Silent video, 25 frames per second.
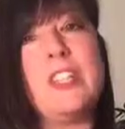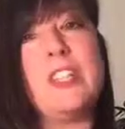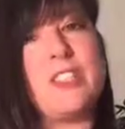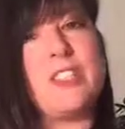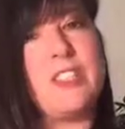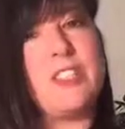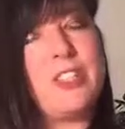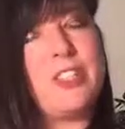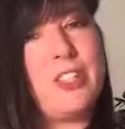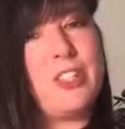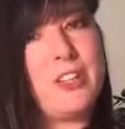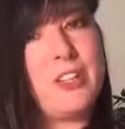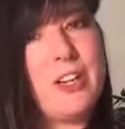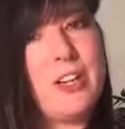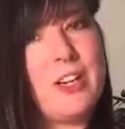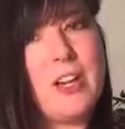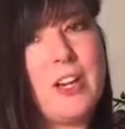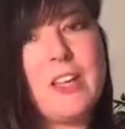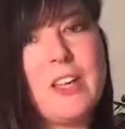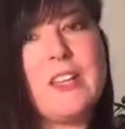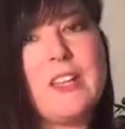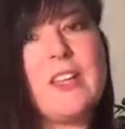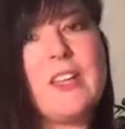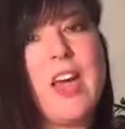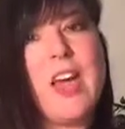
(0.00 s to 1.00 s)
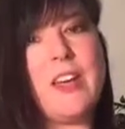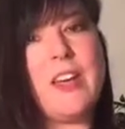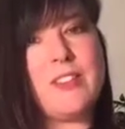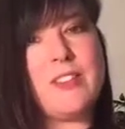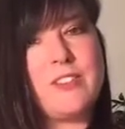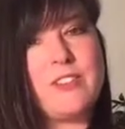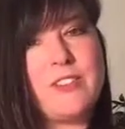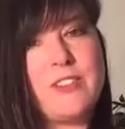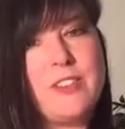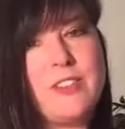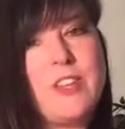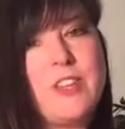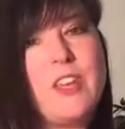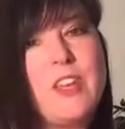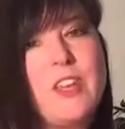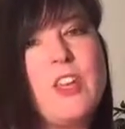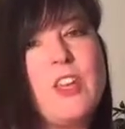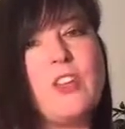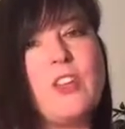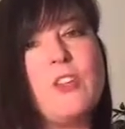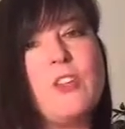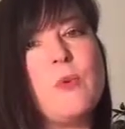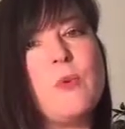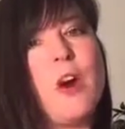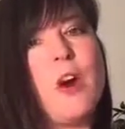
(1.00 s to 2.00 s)
listener, yes.
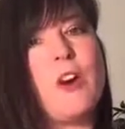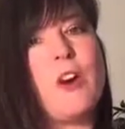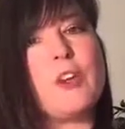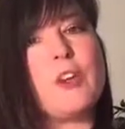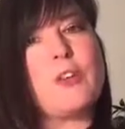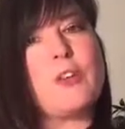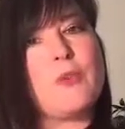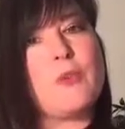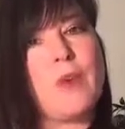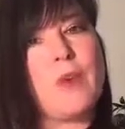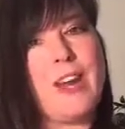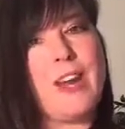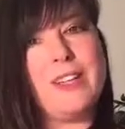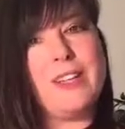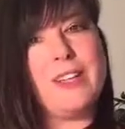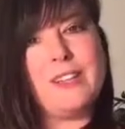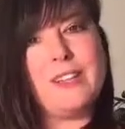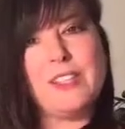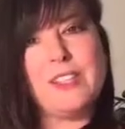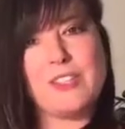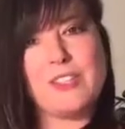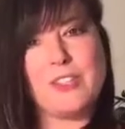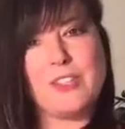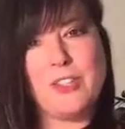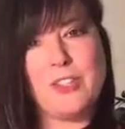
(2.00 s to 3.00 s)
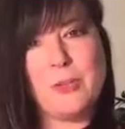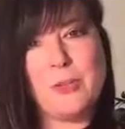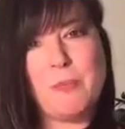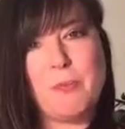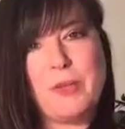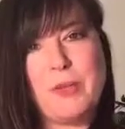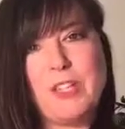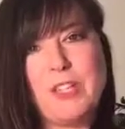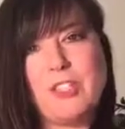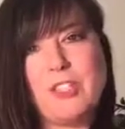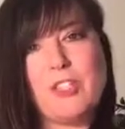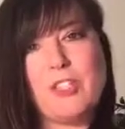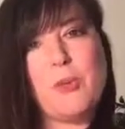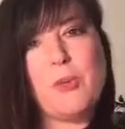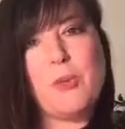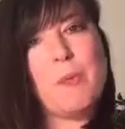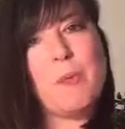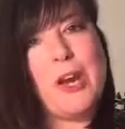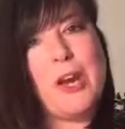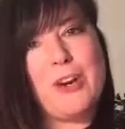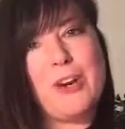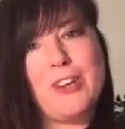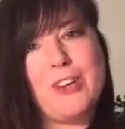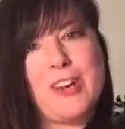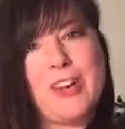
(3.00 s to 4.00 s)
You are a great listener, Beach
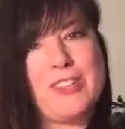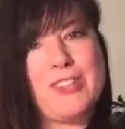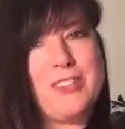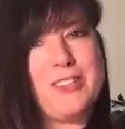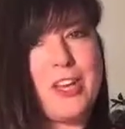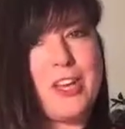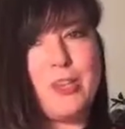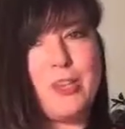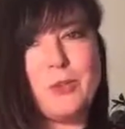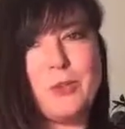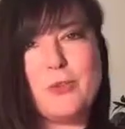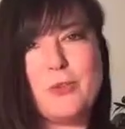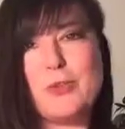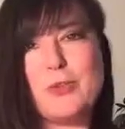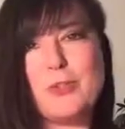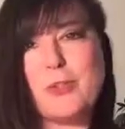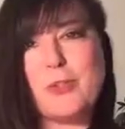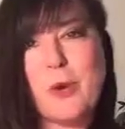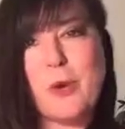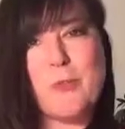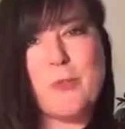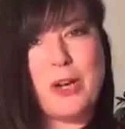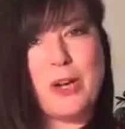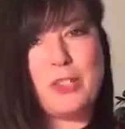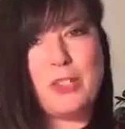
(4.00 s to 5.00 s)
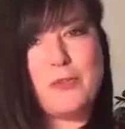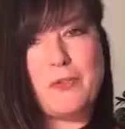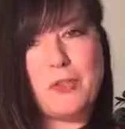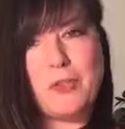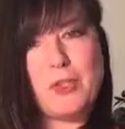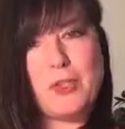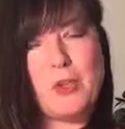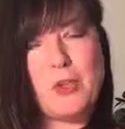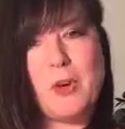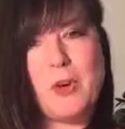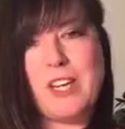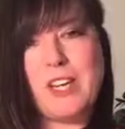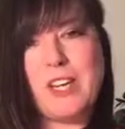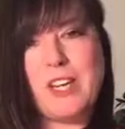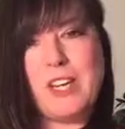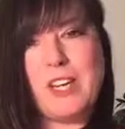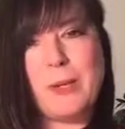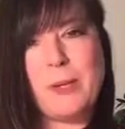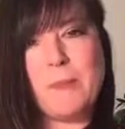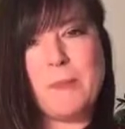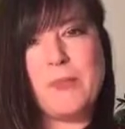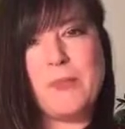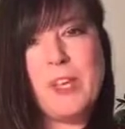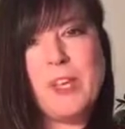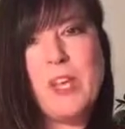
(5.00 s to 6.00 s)
Paradise. Thank you so much for
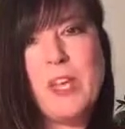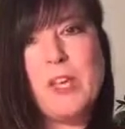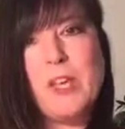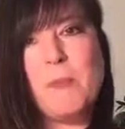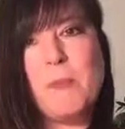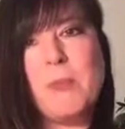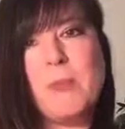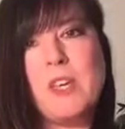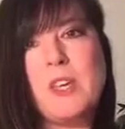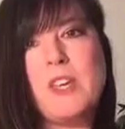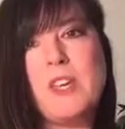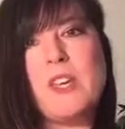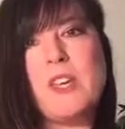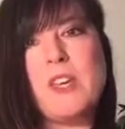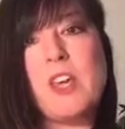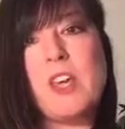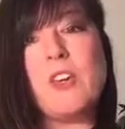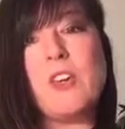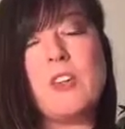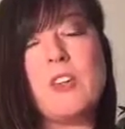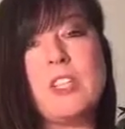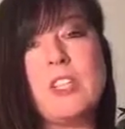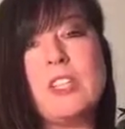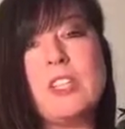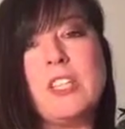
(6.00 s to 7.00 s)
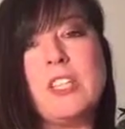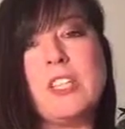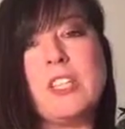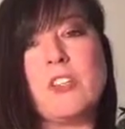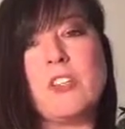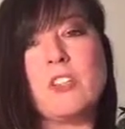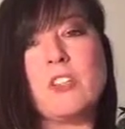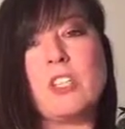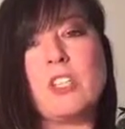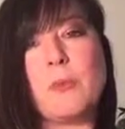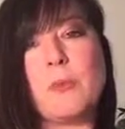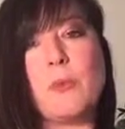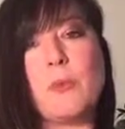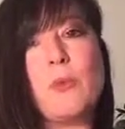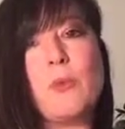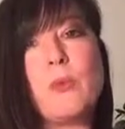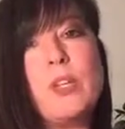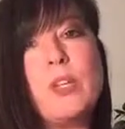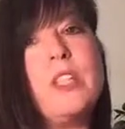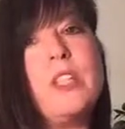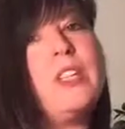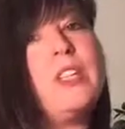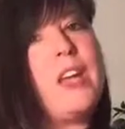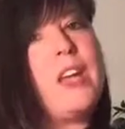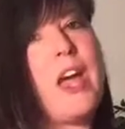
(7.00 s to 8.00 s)
joining. Being a good leadership
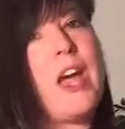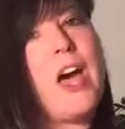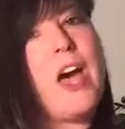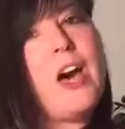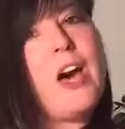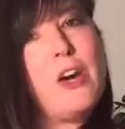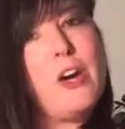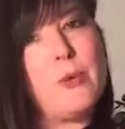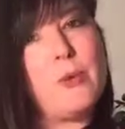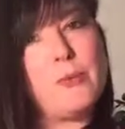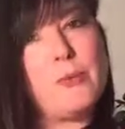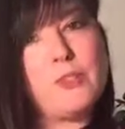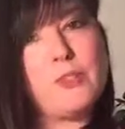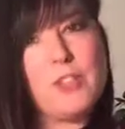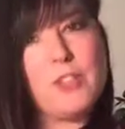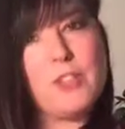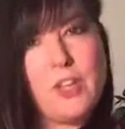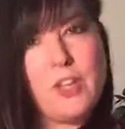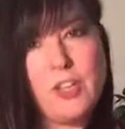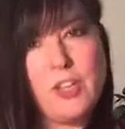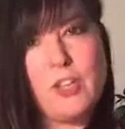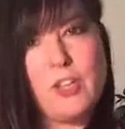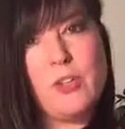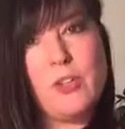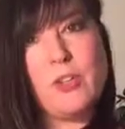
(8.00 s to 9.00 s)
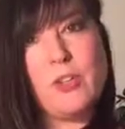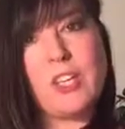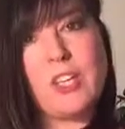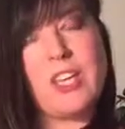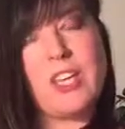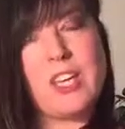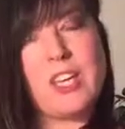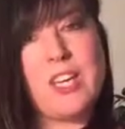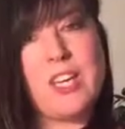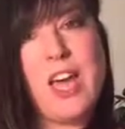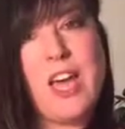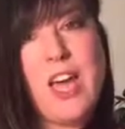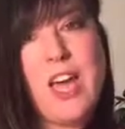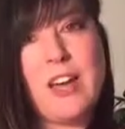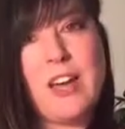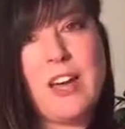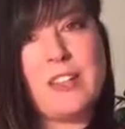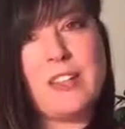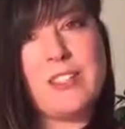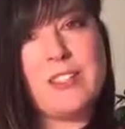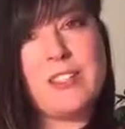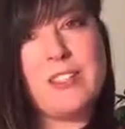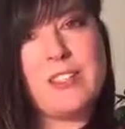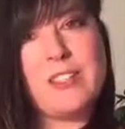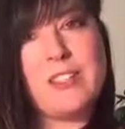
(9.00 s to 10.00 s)
really helps you to
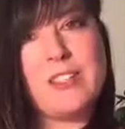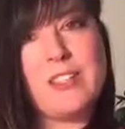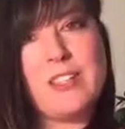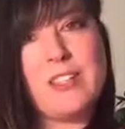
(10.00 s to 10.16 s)
connect